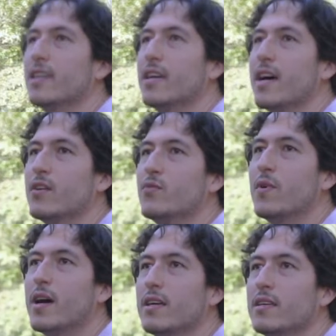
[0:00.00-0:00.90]
I
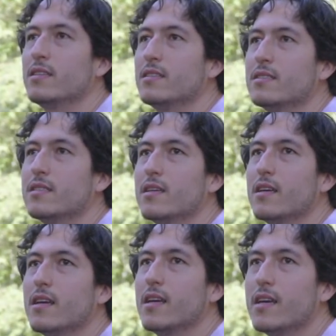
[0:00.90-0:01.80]
find
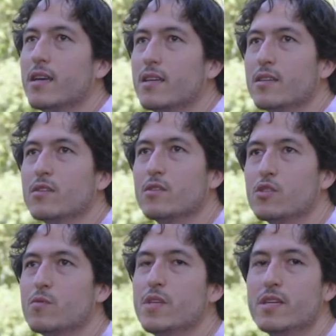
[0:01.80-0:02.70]

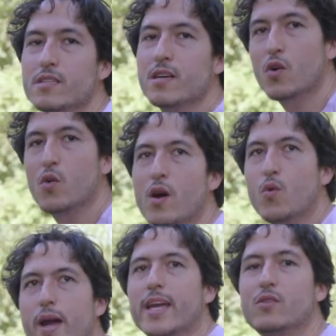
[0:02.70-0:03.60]
some years ago a
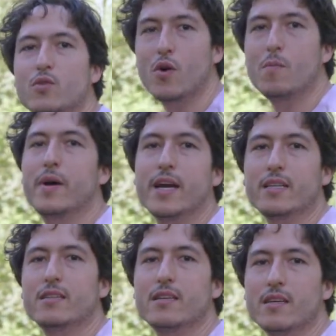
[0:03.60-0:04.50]
way to
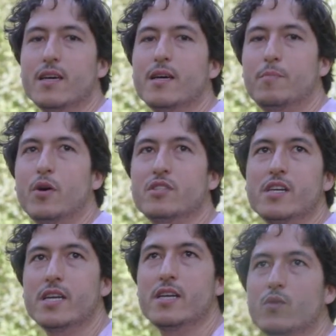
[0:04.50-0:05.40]
combine
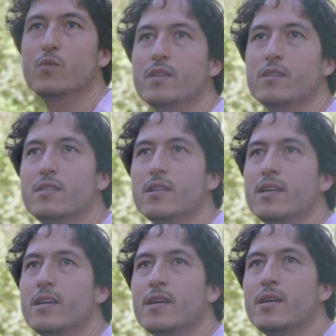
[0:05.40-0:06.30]
pottery with
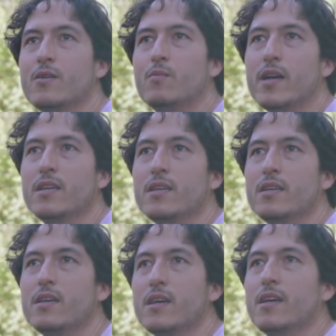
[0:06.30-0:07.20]

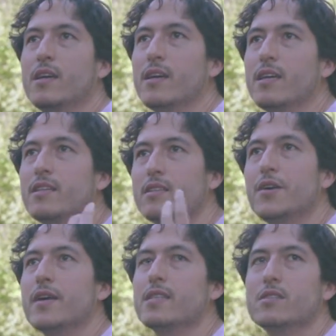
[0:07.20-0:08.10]
my
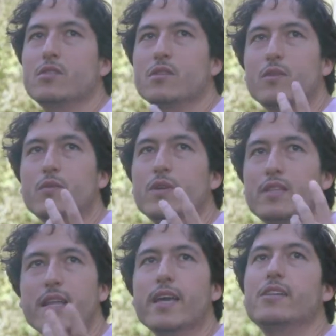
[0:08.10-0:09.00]
interests
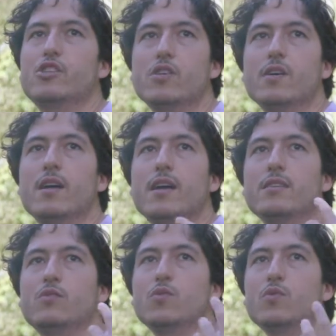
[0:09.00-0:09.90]
with nature,
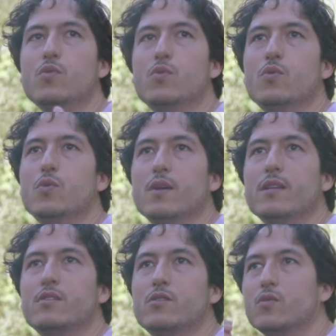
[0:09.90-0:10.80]
and to
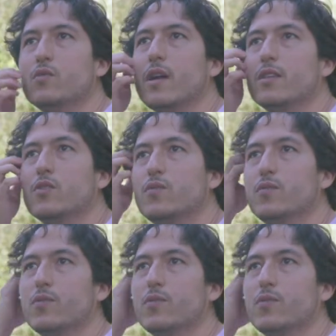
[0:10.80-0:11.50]
kind of